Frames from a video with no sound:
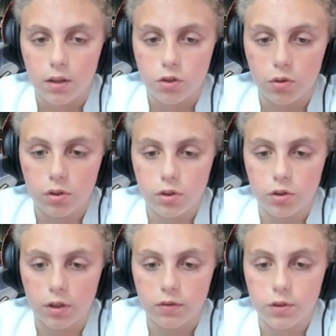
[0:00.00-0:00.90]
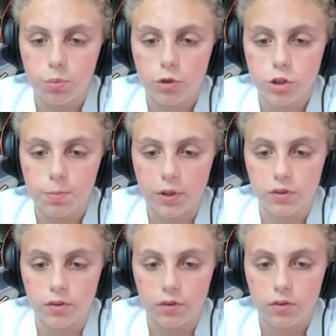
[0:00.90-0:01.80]
here you have the push
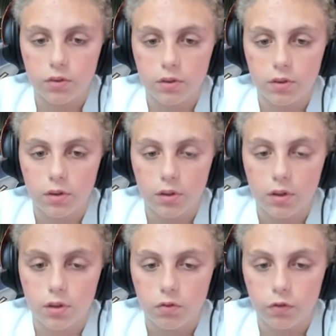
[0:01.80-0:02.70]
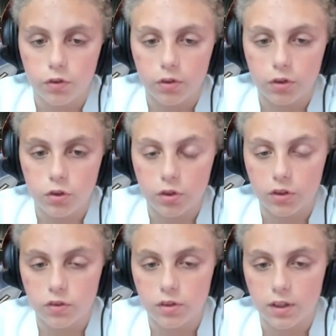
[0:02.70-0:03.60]
buttons. You
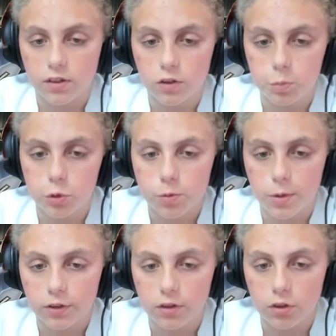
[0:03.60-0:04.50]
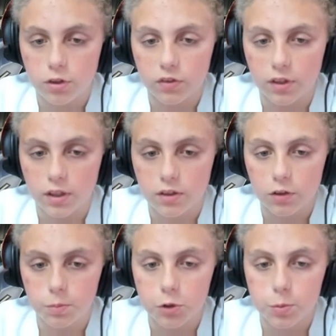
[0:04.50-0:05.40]
can select this push button, you can select
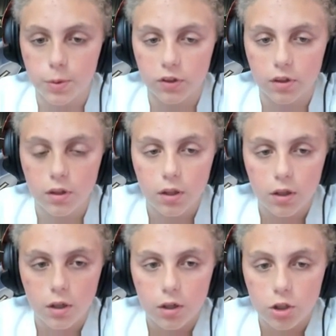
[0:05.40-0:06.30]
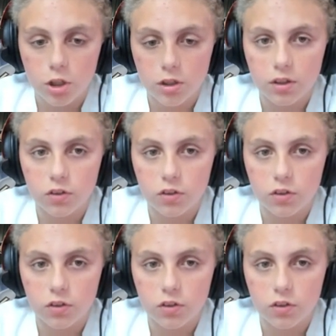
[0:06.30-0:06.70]
this push button. These